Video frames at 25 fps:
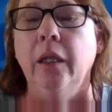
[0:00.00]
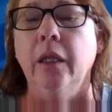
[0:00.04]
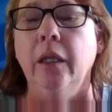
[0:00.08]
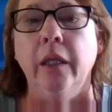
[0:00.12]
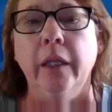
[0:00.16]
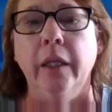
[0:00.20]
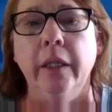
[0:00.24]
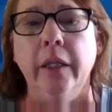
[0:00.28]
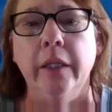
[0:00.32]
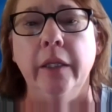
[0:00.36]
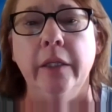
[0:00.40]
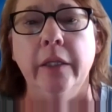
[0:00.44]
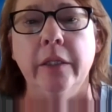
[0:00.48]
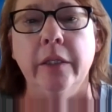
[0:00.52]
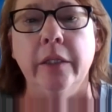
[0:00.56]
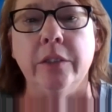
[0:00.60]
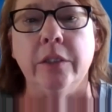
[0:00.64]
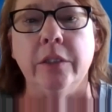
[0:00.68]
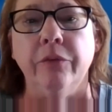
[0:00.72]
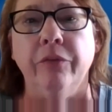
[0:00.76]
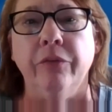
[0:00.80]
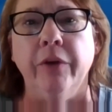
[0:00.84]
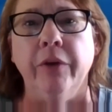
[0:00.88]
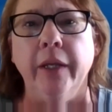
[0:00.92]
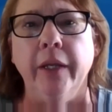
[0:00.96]
is
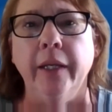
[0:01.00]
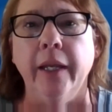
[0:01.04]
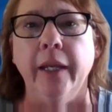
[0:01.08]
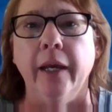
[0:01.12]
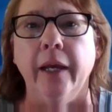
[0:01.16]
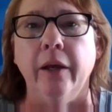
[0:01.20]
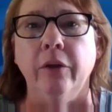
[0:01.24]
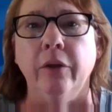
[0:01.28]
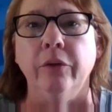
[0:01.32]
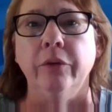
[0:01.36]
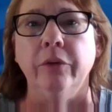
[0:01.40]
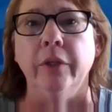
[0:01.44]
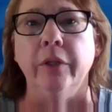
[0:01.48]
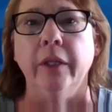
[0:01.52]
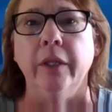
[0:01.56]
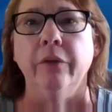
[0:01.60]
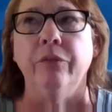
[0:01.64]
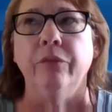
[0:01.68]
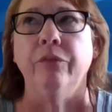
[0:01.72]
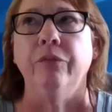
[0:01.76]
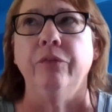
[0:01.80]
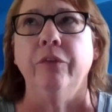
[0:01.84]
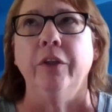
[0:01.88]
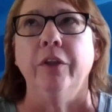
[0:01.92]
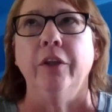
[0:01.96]
to find out
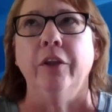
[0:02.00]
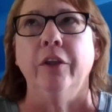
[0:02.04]
if